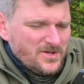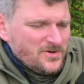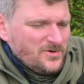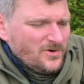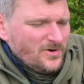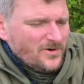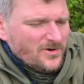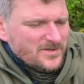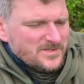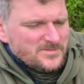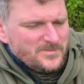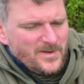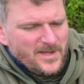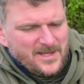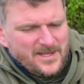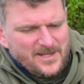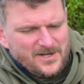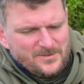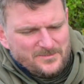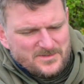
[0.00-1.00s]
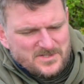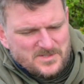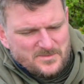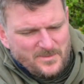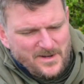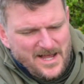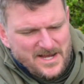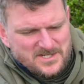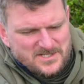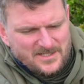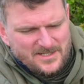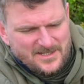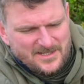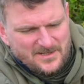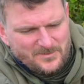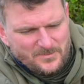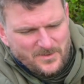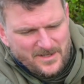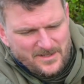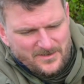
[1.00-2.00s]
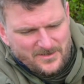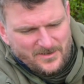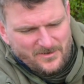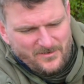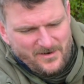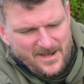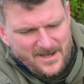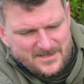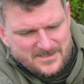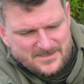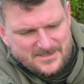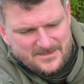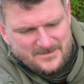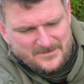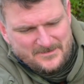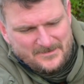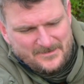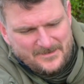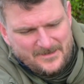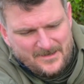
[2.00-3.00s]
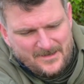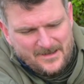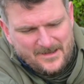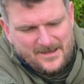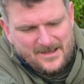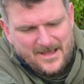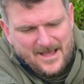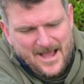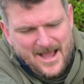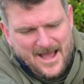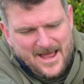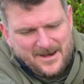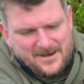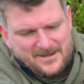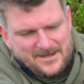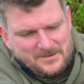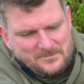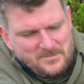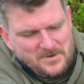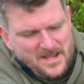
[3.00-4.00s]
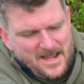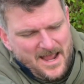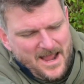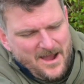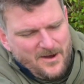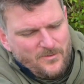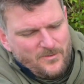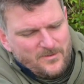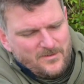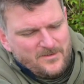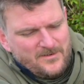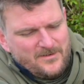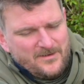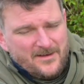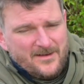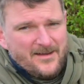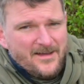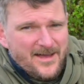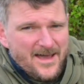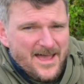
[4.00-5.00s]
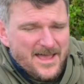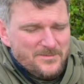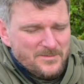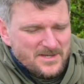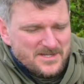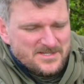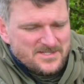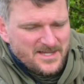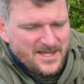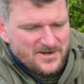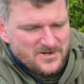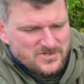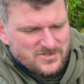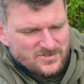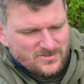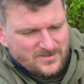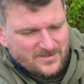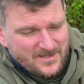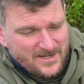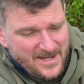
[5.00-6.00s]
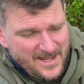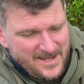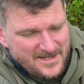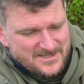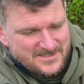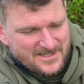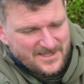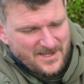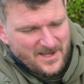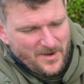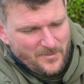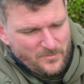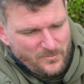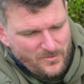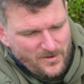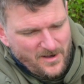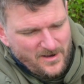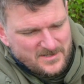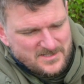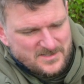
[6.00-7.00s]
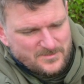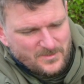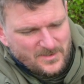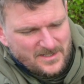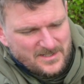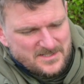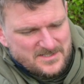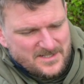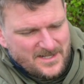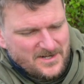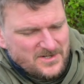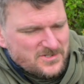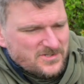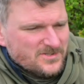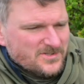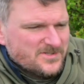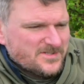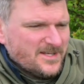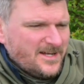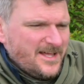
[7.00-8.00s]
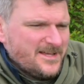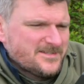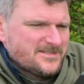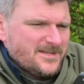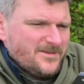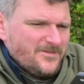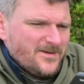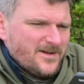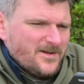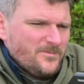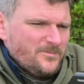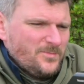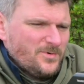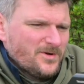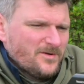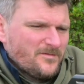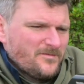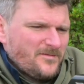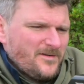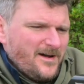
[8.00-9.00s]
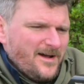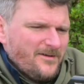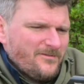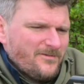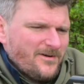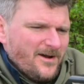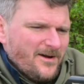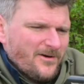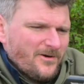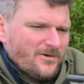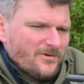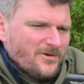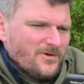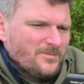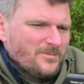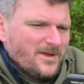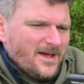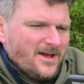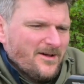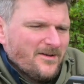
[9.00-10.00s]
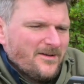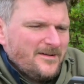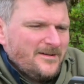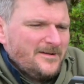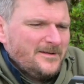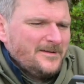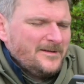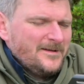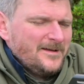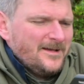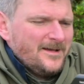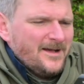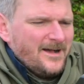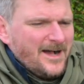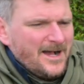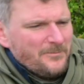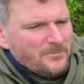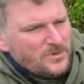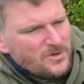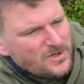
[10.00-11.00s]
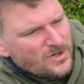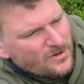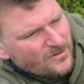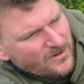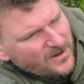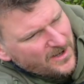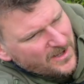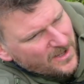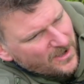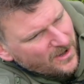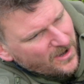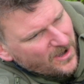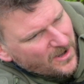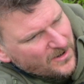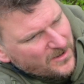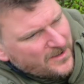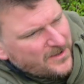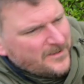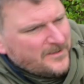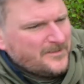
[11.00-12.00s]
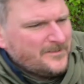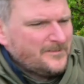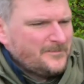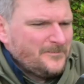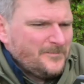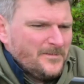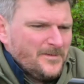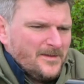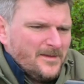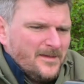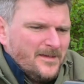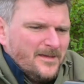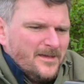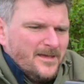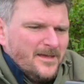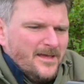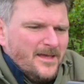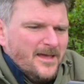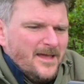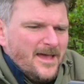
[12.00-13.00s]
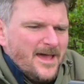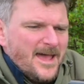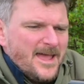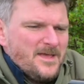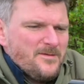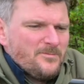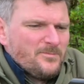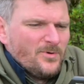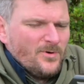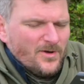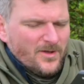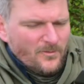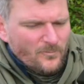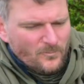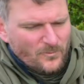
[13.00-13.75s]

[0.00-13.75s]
corners, picking up the splash a little bit in the grass, and I'm now aiming central and hitting approximately central. So let's see if I can put a 5-round group down. I'm currently on 8.1